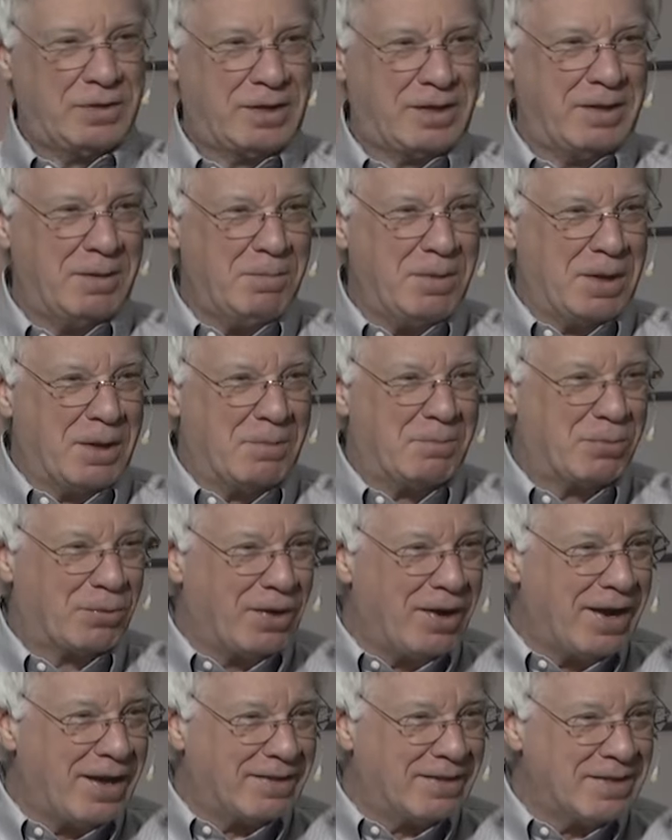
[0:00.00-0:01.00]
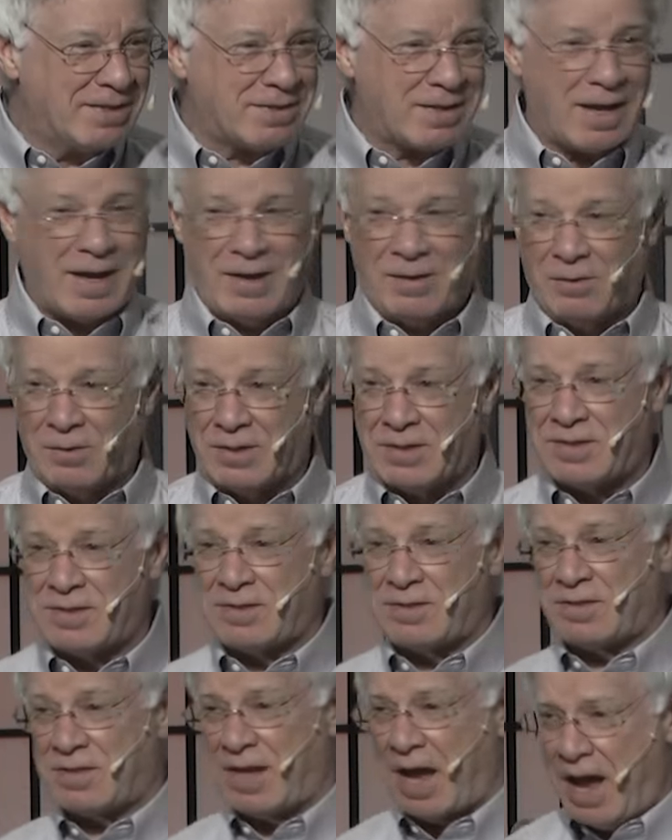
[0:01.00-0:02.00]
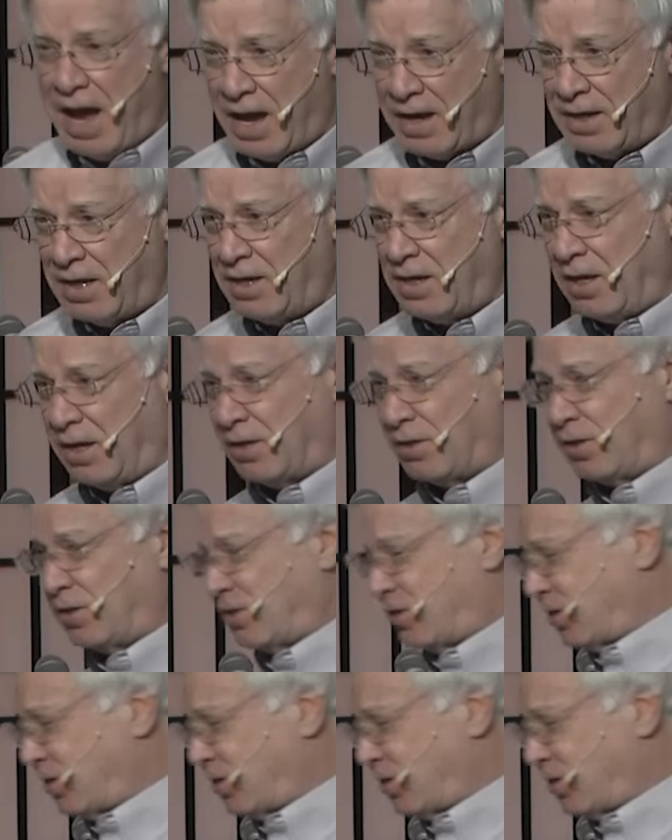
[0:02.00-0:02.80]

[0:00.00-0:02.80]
give me a break. This guy was sad. He needed